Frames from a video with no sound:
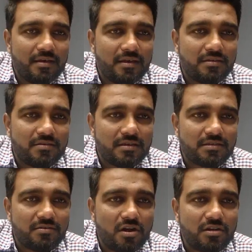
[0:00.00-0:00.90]
It's it's
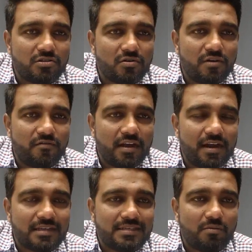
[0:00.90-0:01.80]
not so difficult
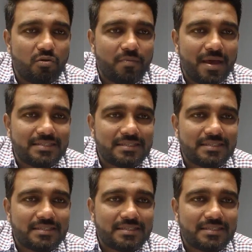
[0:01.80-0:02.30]
exam to pass.